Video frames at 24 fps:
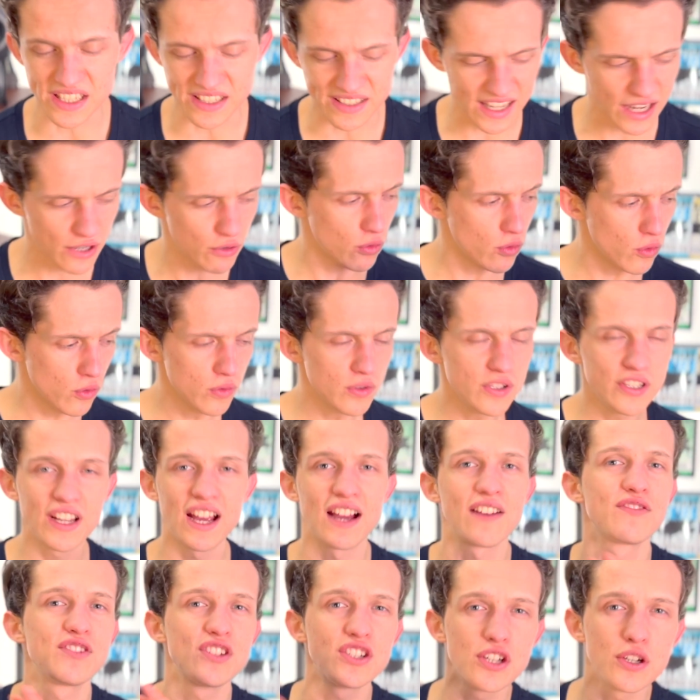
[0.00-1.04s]
Now, all you have
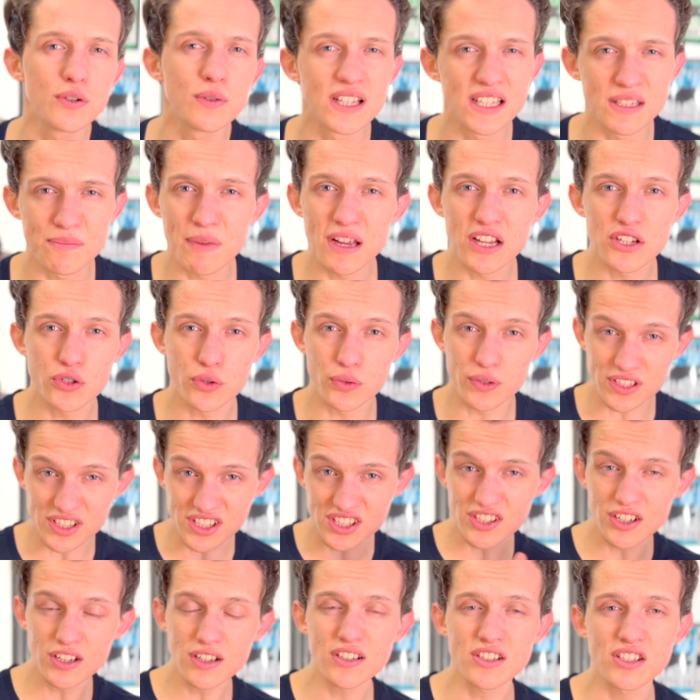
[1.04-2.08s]
to do is make sure you
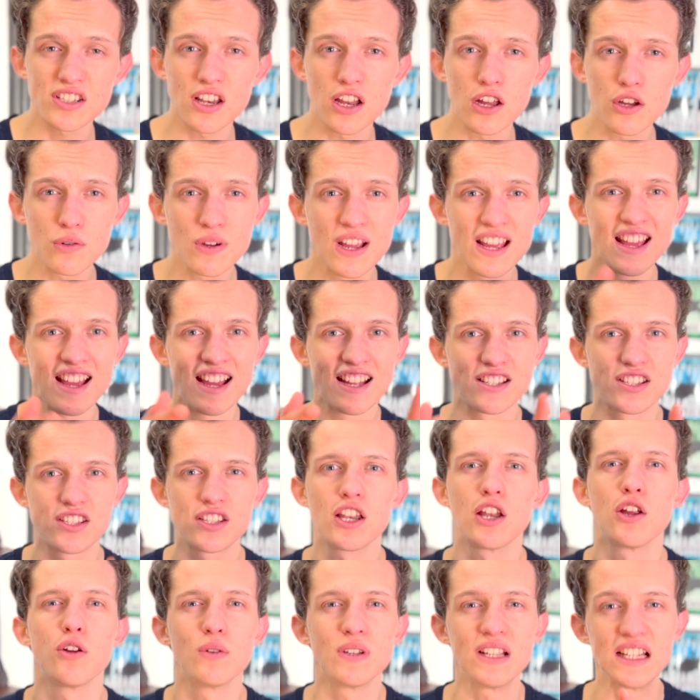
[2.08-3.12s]
start slow and
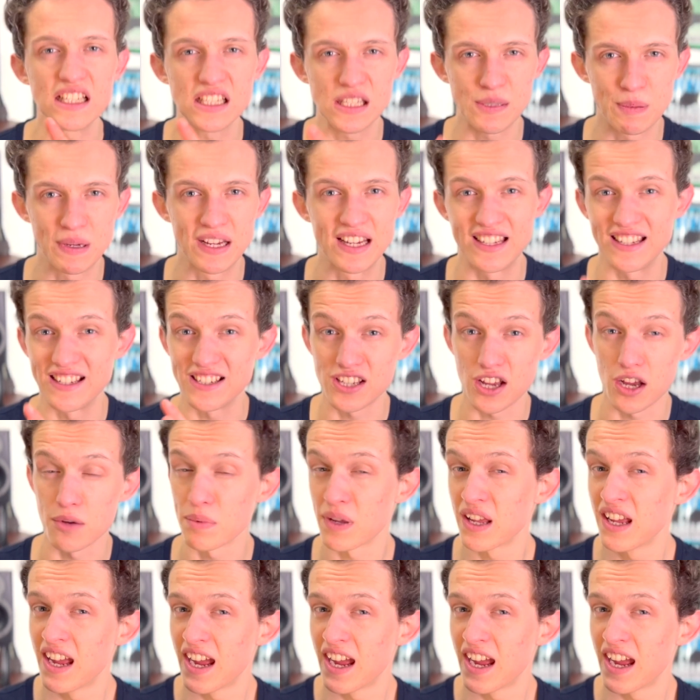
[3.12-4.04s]
slowly speed it up.